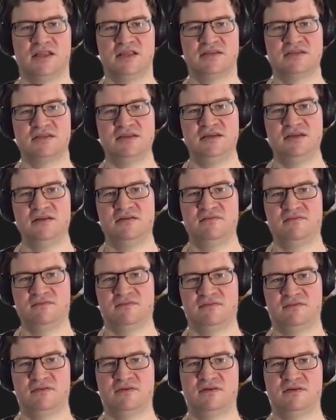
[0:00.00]
But as seen,
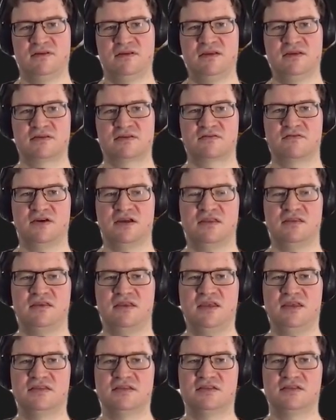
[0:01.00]
it's quite
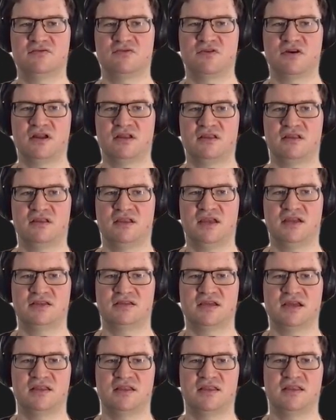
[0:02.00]
easy to run
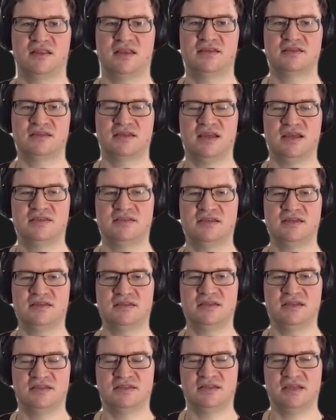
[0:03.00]
tests, and the test
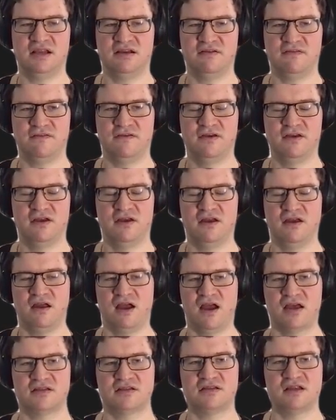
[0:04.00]
cases itself
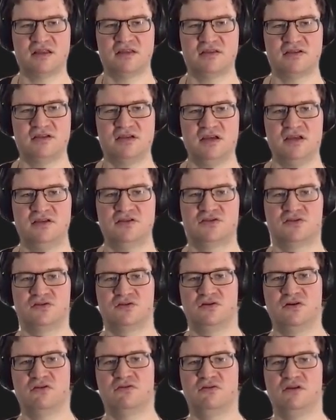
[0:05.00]
has not changed.
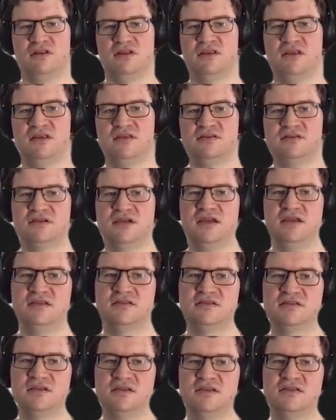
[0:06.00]
Only thing
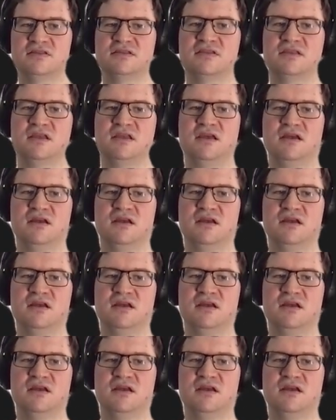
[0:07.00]
changed is